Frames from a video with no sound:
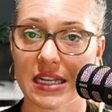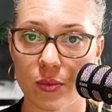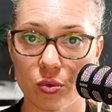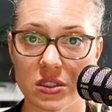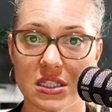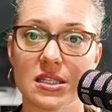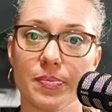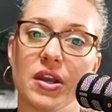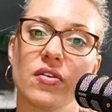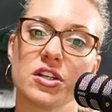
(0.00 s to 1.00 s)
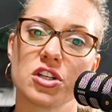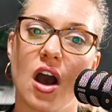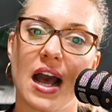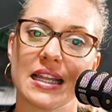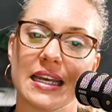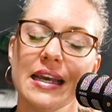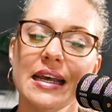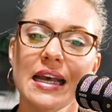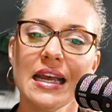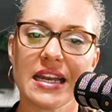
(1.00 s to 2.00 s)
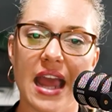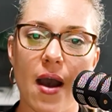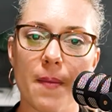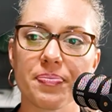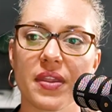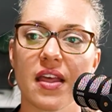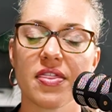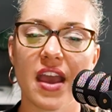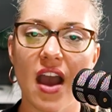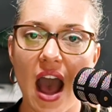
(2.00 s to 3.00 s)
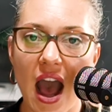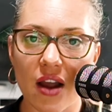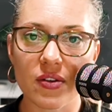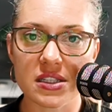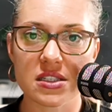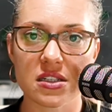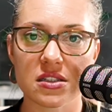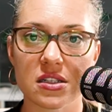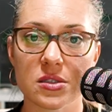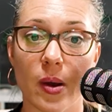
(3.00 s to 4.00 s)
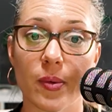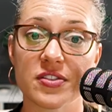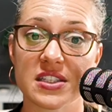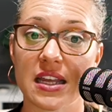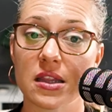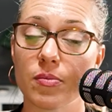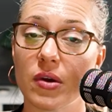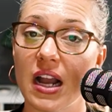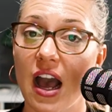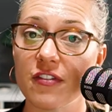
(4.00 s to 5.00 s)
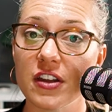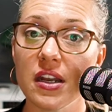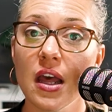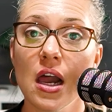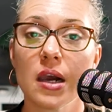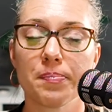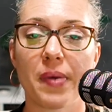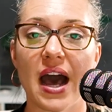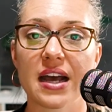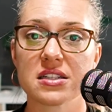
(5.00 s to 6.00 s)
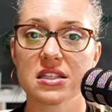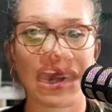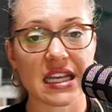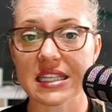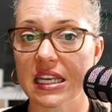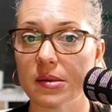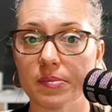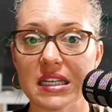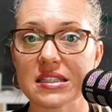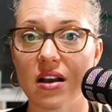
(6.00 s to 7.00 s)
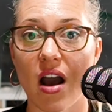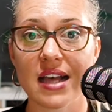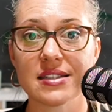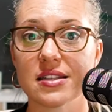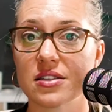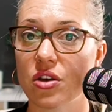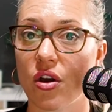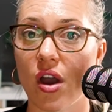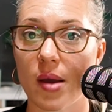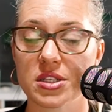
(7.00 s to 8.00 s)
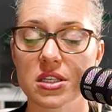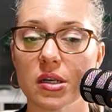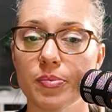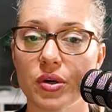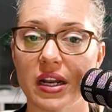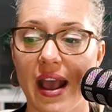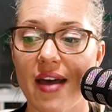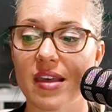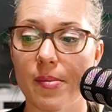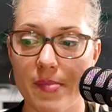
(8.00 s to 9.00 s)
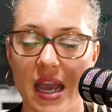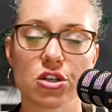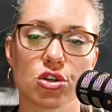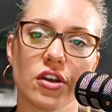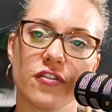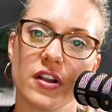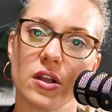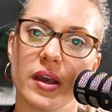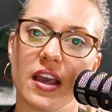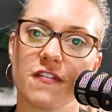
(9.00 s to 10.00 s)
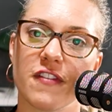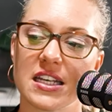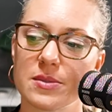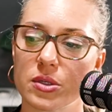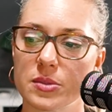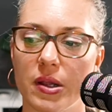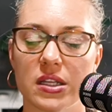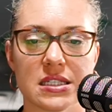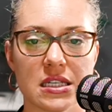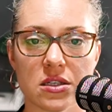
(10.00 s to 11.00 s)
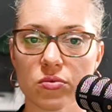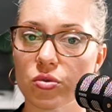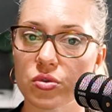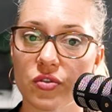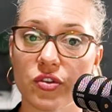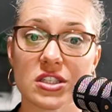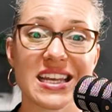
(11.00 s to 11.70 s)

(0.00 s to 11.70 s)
It will disappear entirely. Now, there are instances where we've seen them recovered, but it's hit and miss, guys. So I'm just going to put it out there. Make sure you're following Facebook's policies and rules of use.